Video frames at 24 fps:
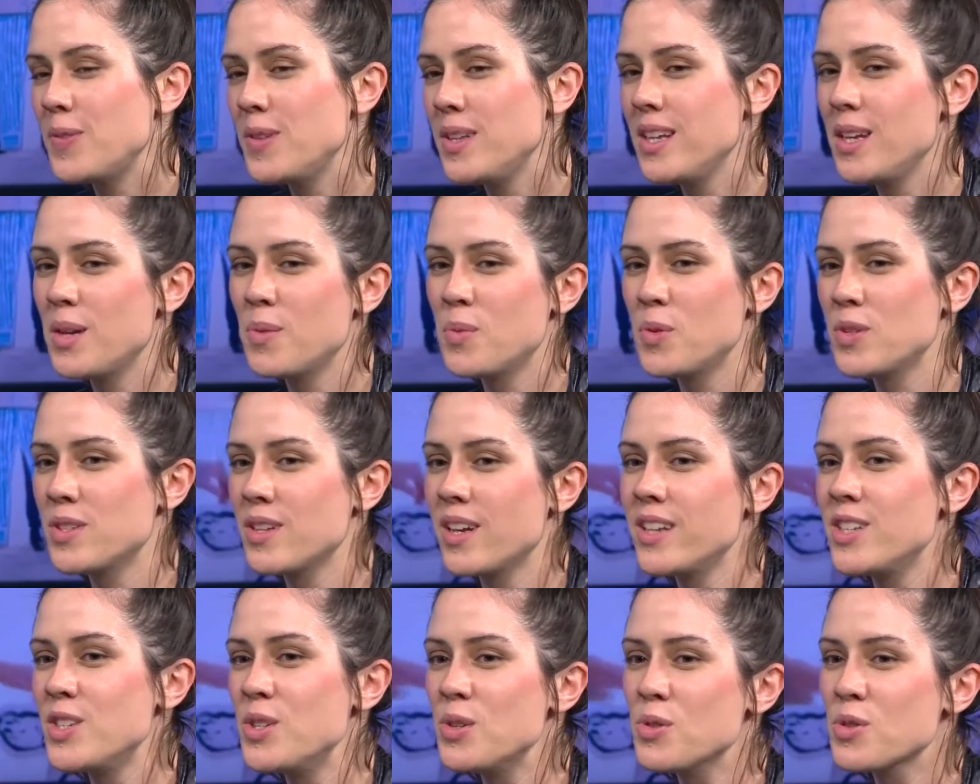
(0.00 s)
it was
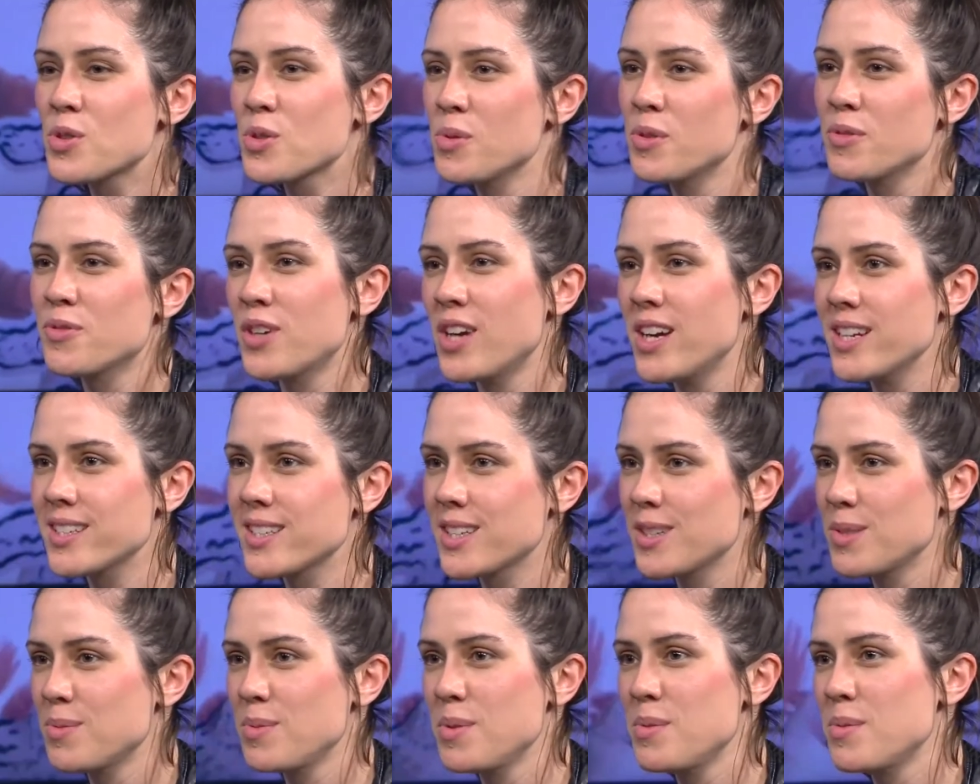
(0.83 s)
unusual for us
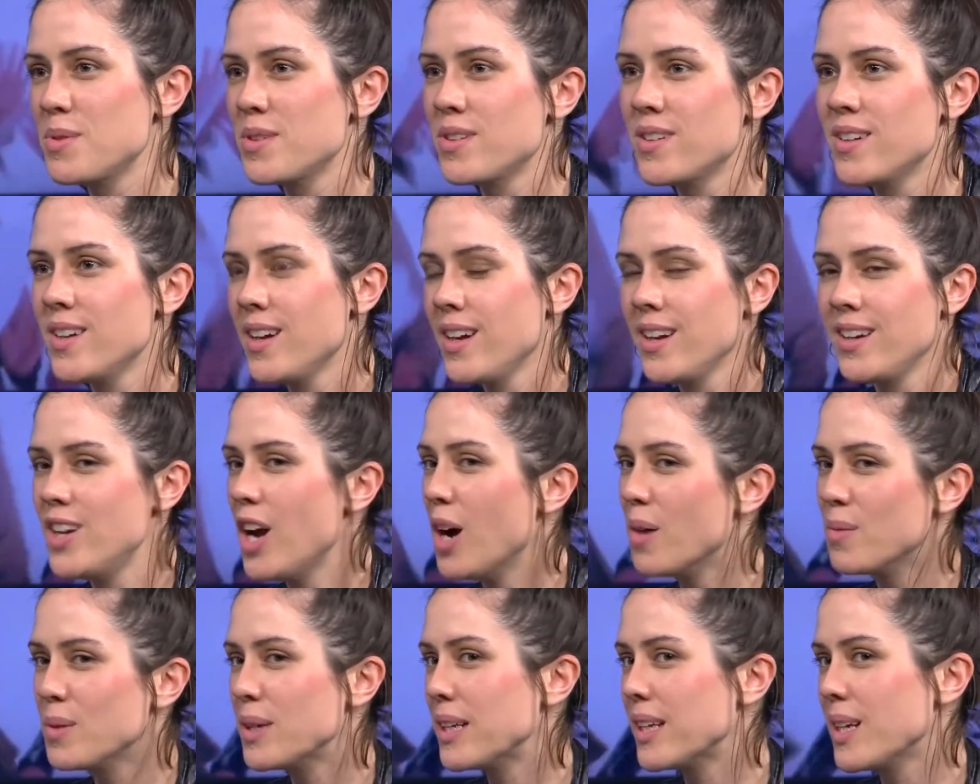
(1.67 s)
because we were
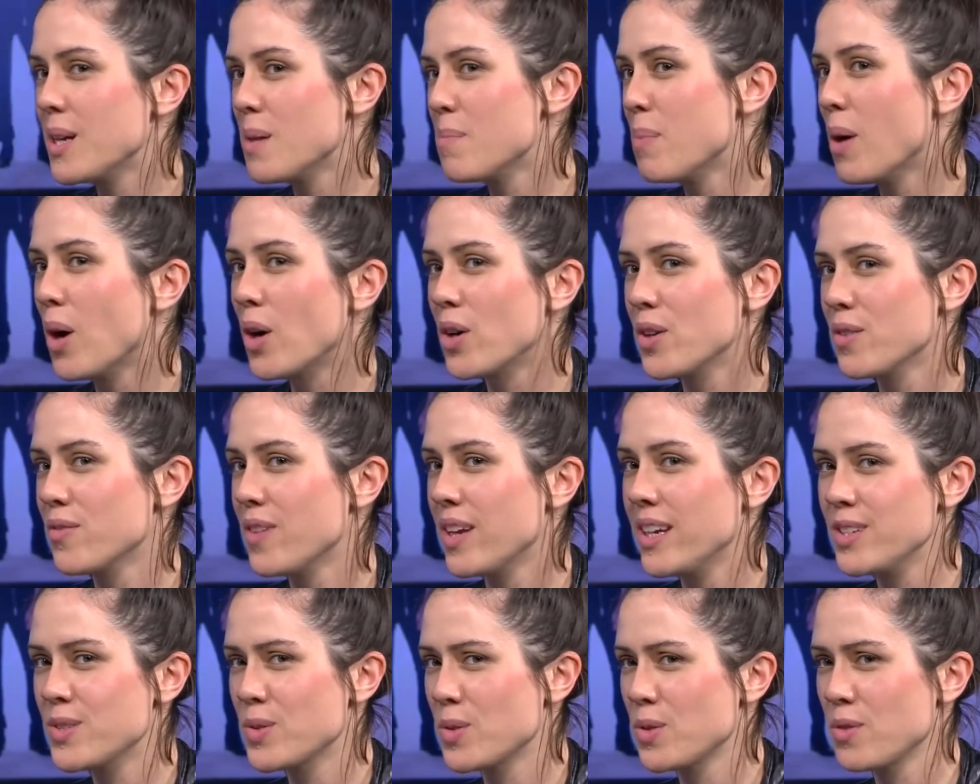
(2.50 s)
not really a part of
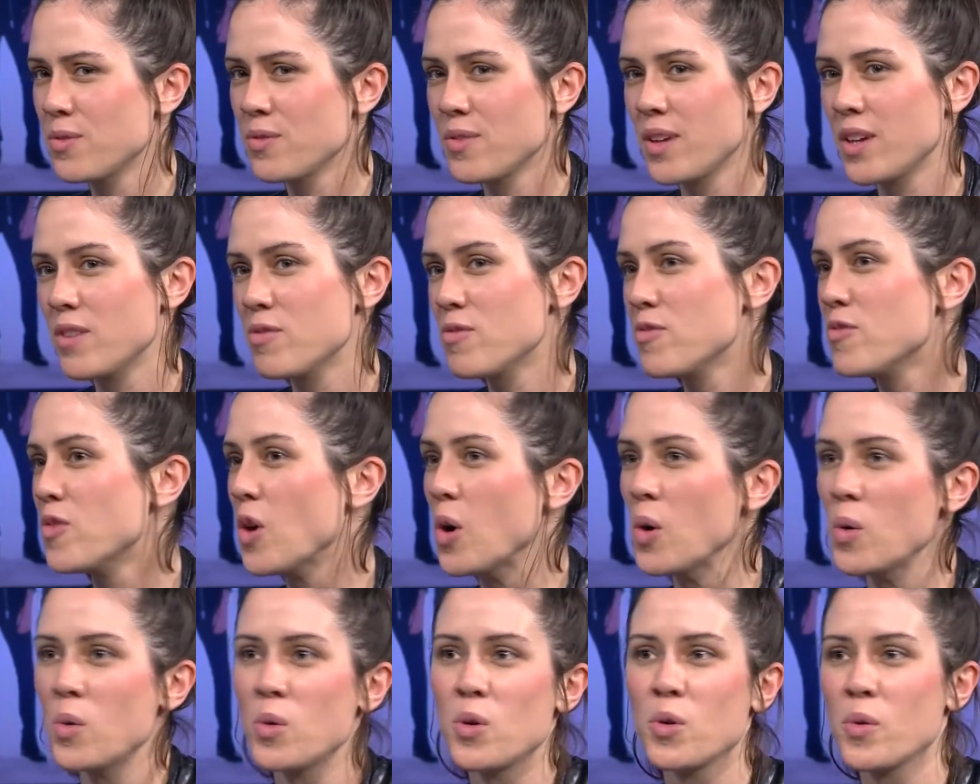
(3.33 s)
any sort of like
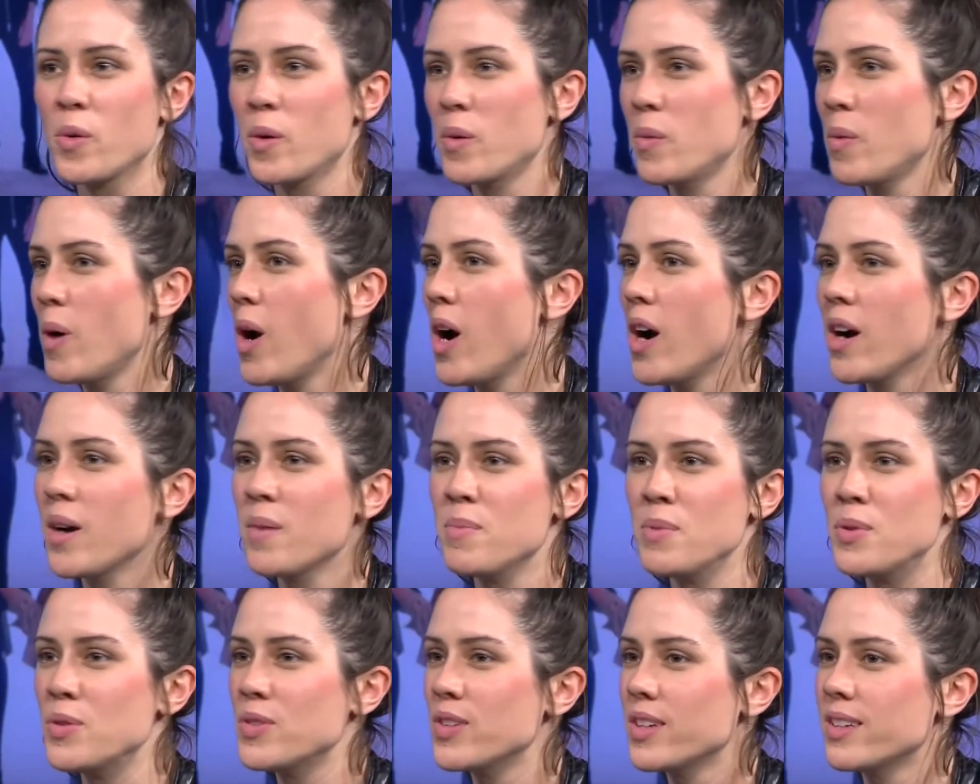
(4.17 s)
folk or
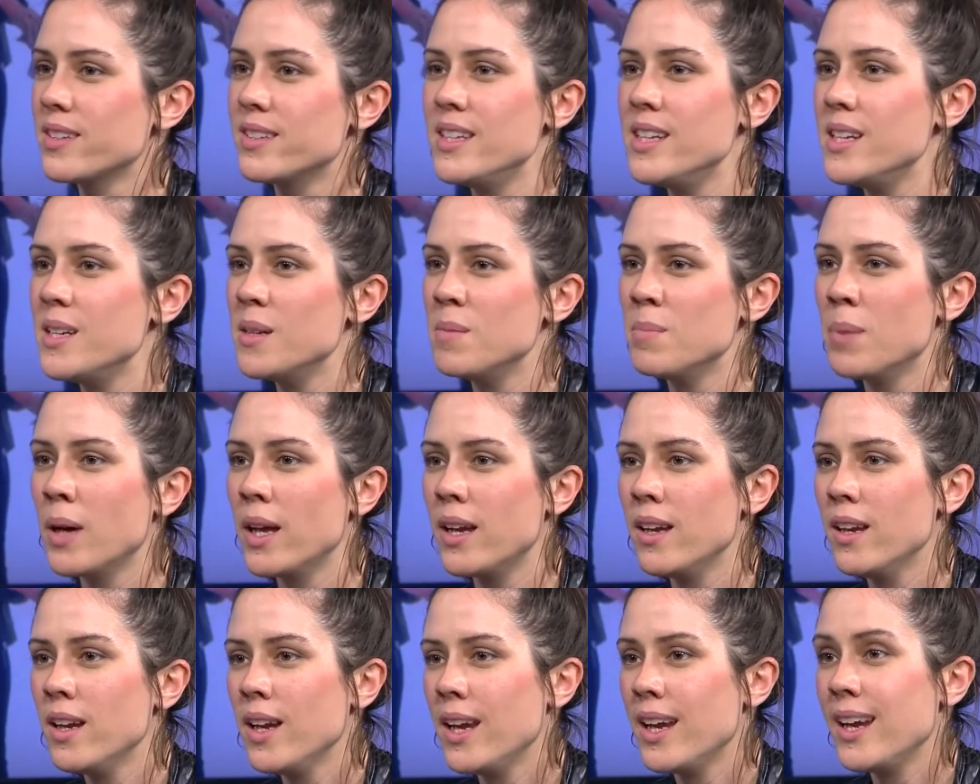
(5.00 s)
rock music scene,
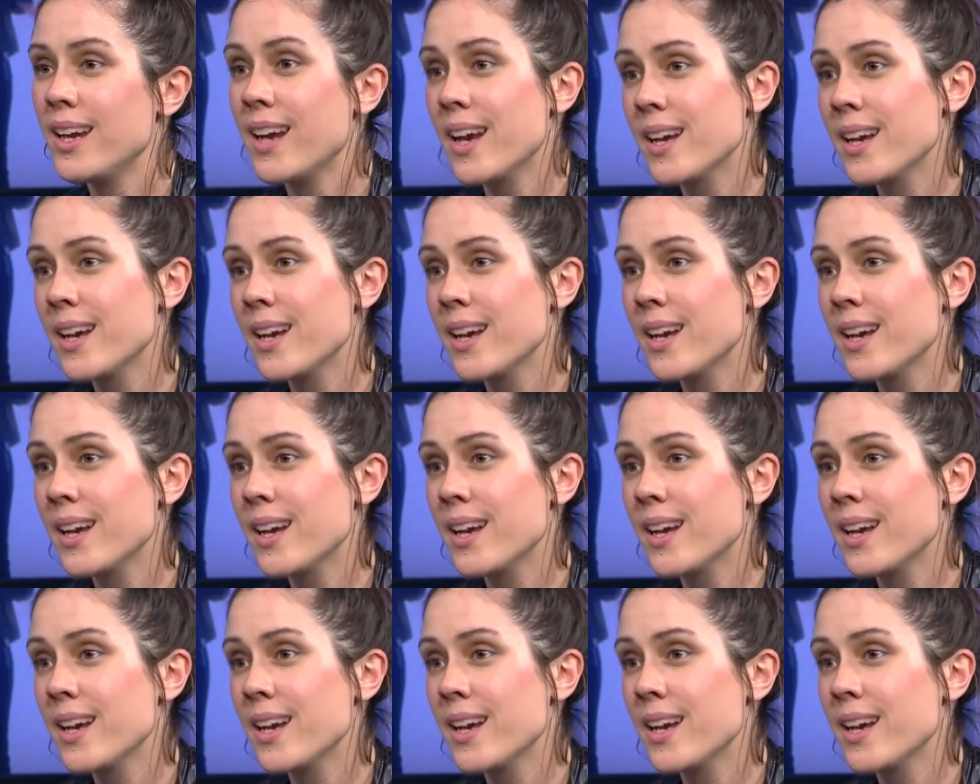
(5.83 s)
but it